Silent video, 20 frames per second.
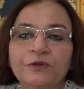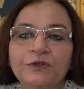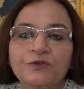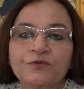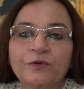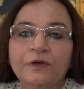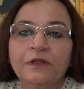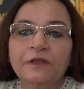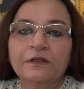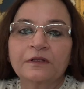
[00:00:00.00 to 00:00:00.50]
the
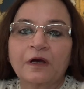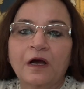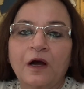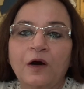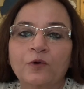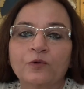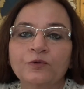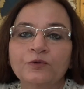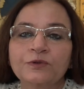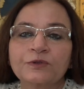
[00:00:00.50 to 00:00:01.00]
12th
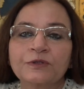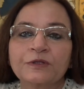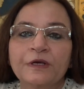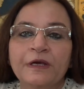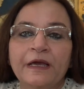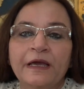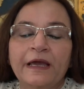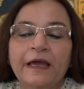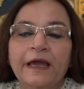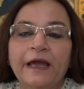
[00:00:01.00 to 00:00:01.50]
house
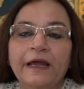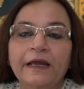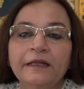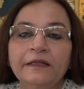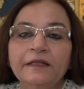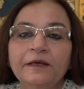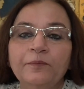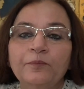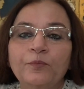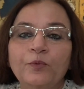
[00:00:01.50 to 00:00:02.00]

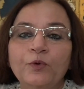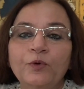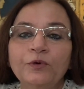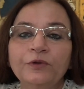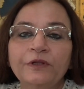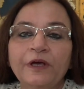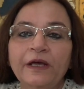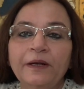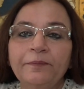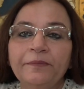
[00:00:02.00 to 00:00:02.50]
and they
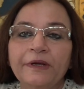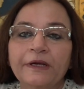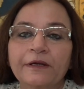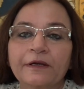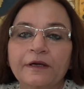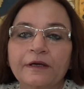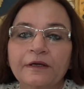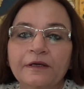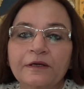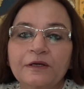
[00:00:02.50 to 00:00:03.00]
both are
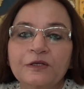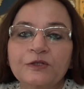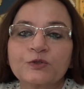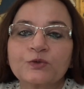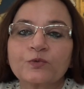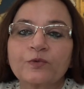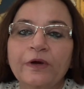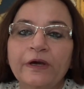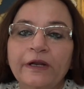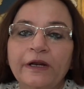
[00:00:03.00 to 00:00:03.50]
making
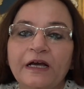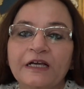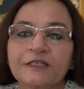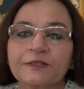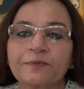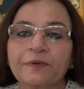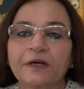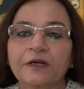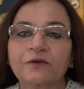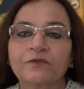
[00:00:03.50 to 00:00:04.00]
square
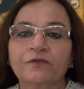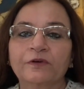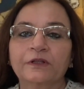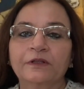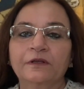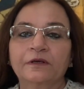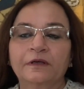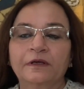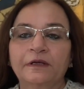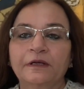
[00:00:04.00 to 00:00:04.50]
aspect
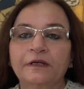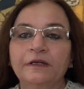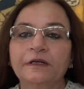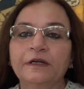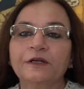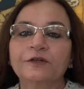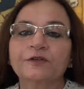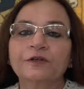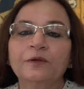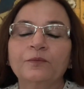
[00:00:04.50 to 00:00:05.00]
with
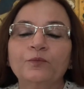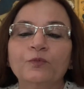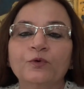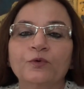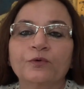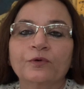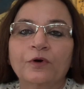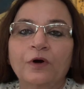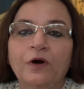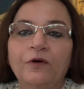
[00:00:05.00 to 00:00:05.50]
natal
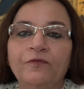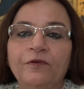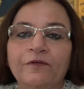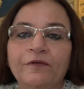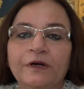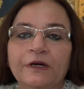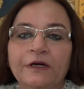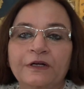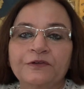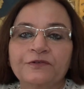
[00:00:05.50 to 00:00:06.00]
moon of
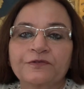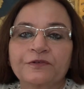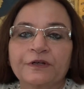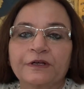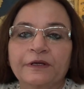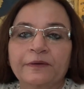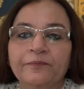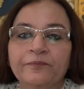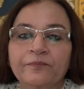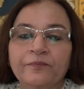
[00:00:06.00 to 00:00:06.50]
our
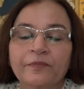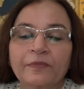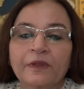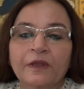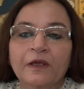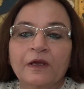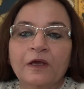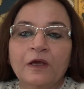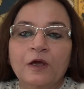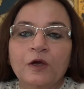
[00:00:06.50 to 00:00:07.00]
country.
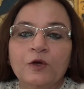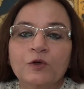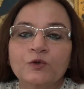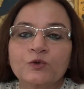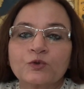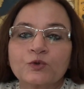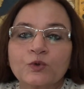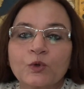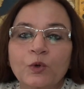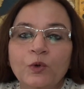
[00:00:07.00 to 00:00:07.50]

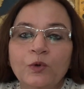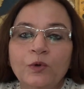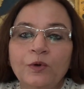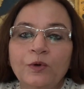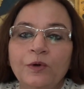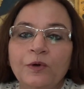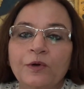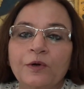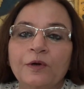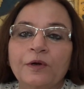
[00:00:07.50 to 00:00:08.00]

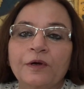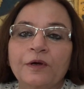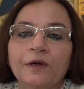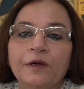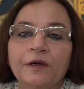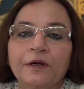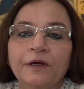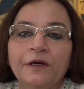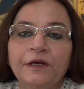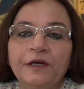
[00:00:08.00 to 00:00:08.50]
So
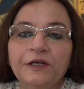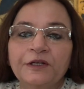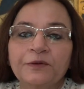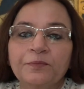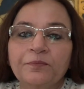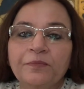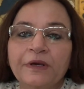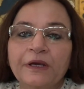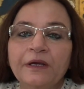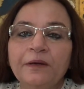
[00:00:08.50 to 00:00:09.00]

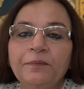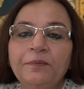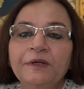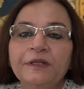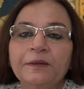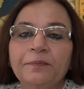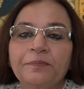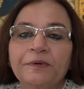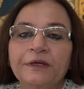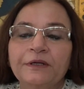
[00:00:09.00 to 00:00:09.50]
it may be
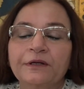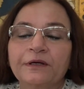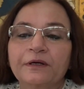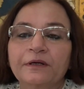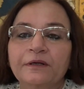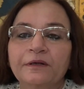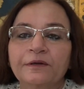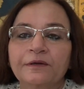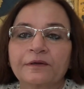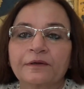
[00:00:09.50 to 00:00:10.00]
the
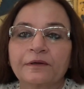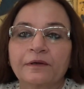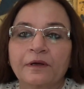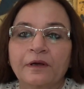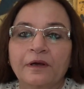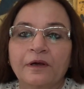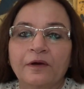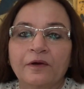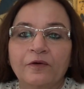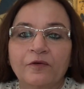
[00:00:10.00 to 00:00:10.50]
period
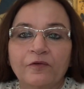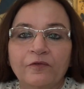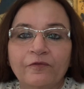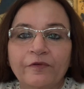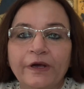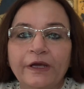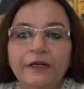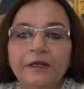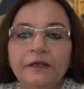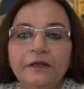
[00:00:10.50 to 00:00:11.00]

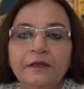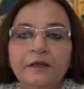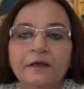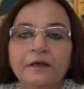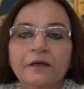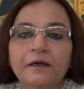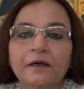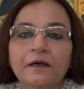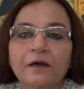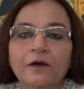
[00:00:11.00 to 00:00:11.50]
when
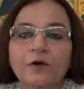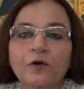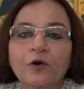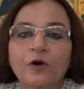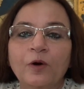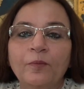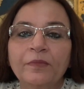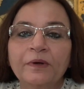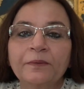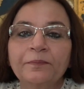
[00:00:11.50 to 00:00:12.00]

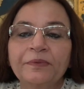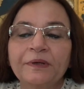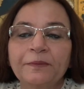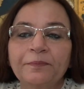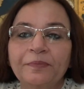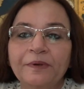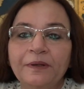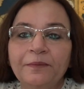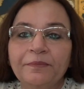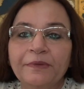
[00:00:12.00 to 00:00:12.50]
common
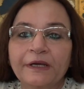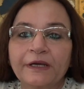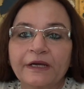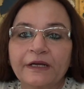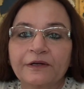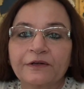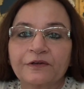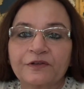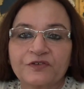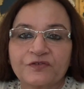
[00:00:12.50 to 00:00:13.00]
people may
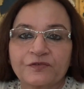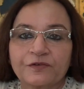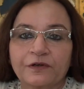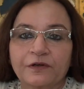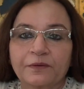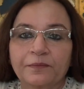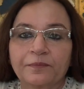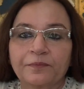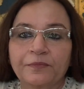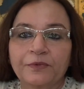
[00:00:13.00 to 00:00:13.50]
get
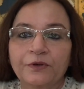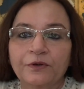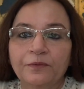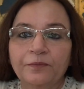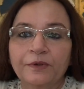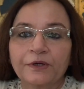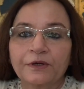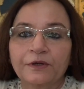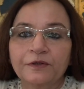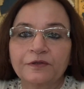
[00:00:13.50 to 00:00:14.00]
disturbed,
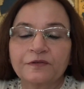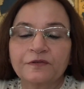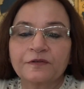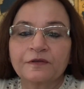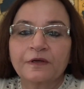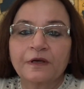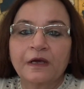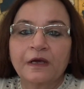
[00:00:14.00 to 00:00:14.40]
because